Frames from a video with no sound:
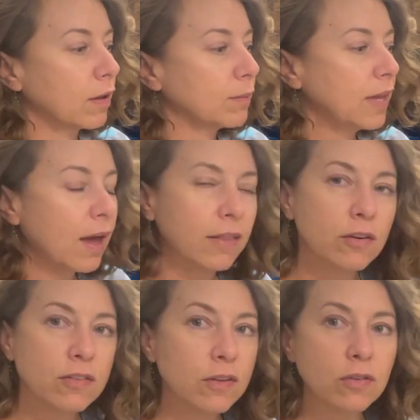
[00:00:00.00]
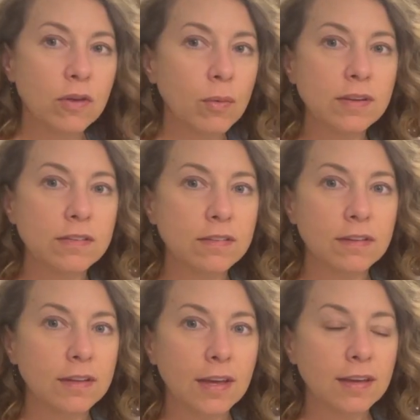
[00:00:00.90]
yeah, there's always
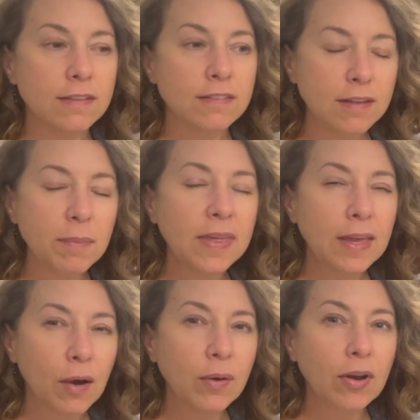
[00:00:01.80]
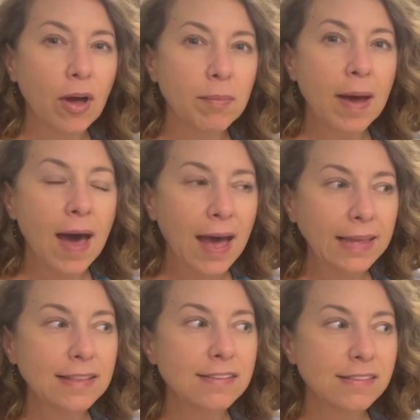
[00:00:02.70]
something going on
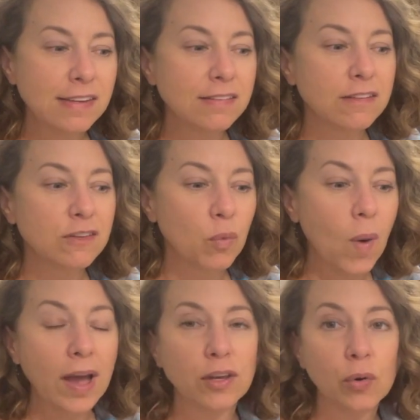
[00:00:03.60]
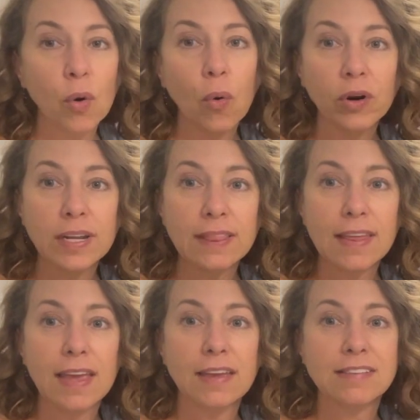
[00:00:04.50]
behind the scenes as to why you're hoarding
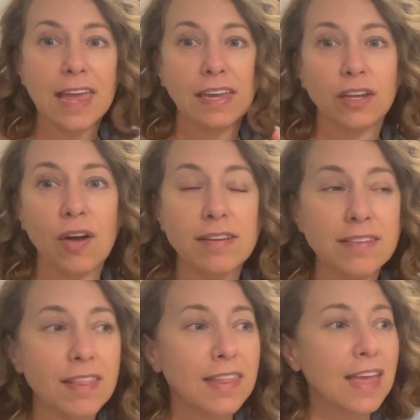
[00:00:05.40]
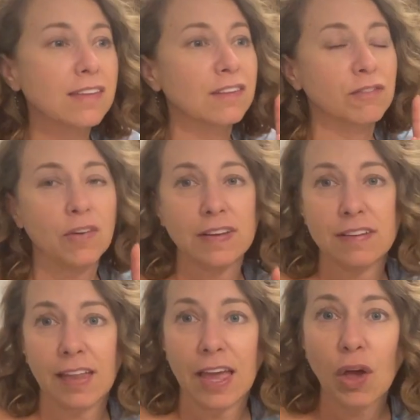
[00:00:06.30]
things, hanging on to things, afraid
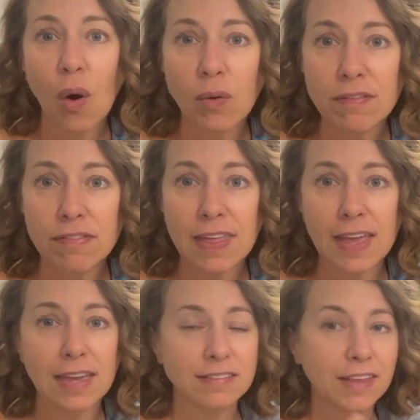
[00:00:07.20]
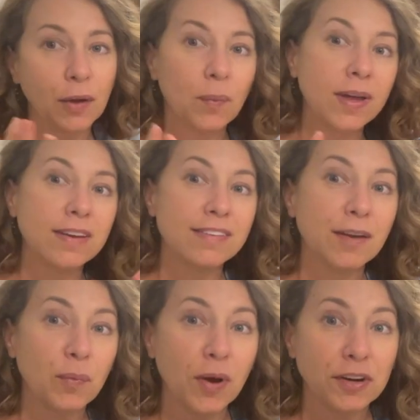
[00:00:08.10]
to let go of things. Like, what is
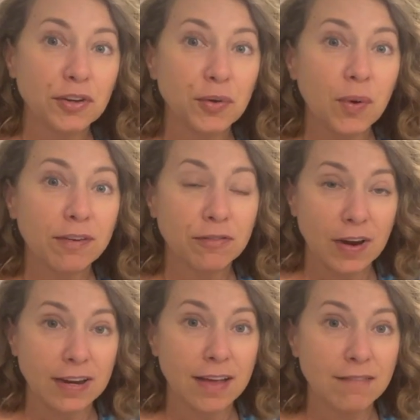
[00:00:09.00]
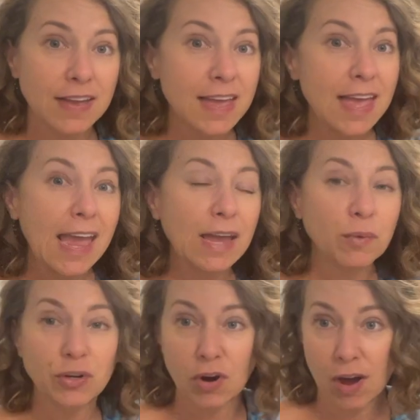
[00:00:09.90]
it? What are you afraid of? And
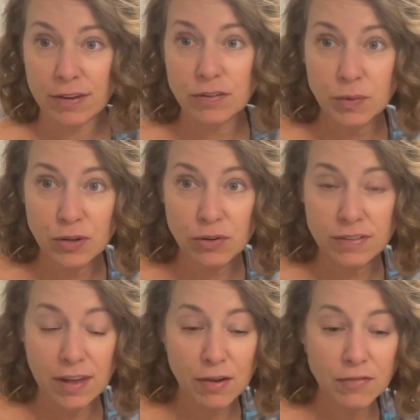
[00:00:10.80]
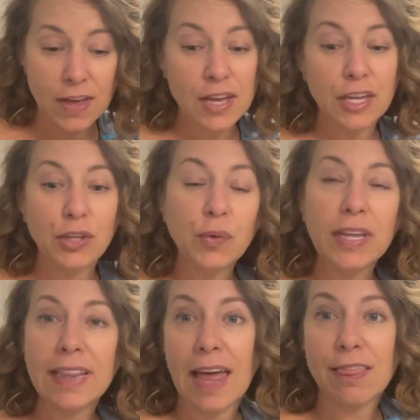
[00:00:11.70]
when you're honest with yourself, you
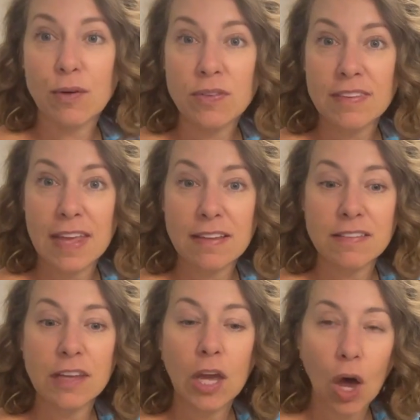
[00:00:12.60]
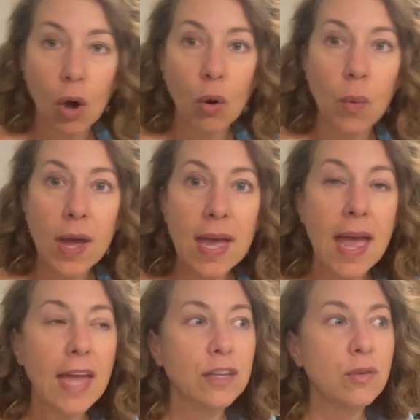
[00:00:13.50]
can let those things go,
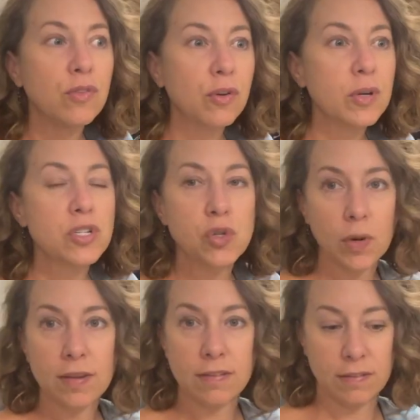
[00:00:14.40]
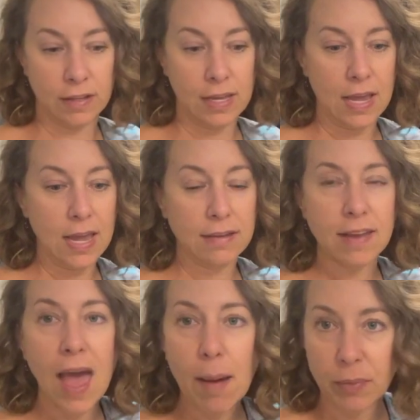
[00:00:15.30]
and you do it joyously and
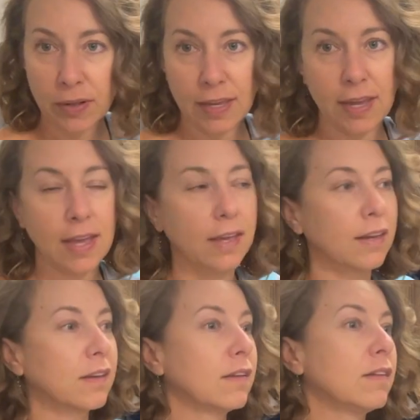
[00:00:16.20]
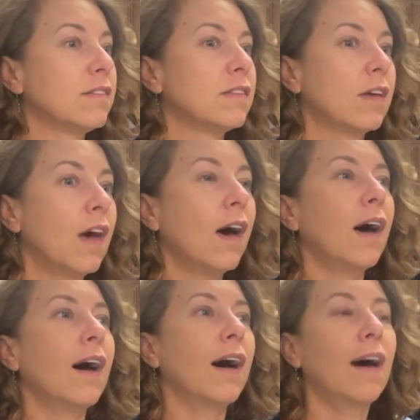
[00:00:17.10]
happily, and
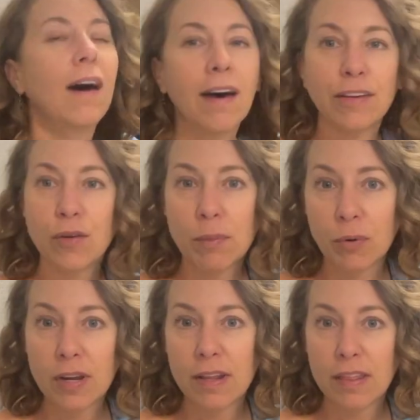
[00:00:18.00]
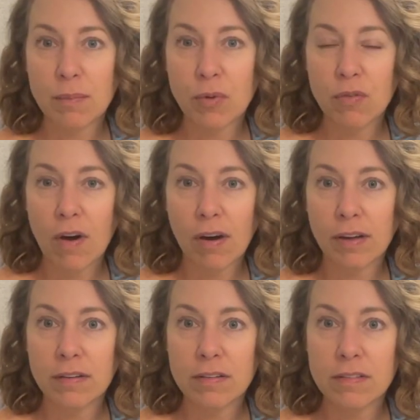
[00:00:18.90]
you can breathe and move
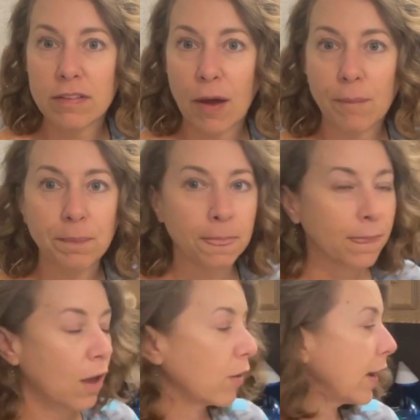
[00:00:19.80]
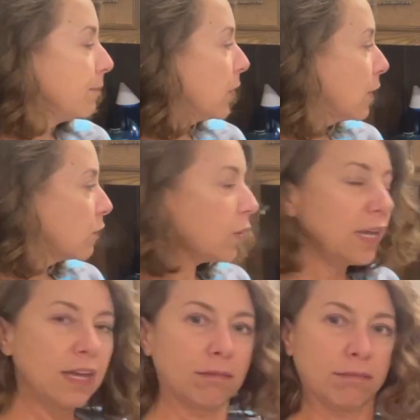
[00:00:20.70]
on. So, okay. So
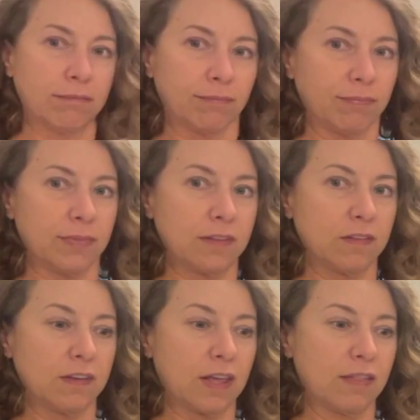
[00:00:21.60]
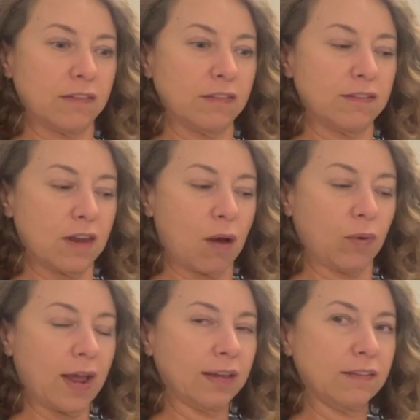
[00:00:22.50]
again, this is it. This is not
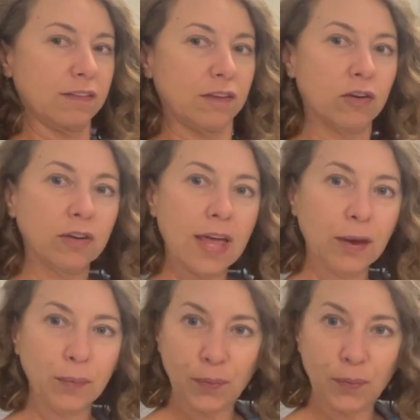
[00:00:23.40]
what I consider like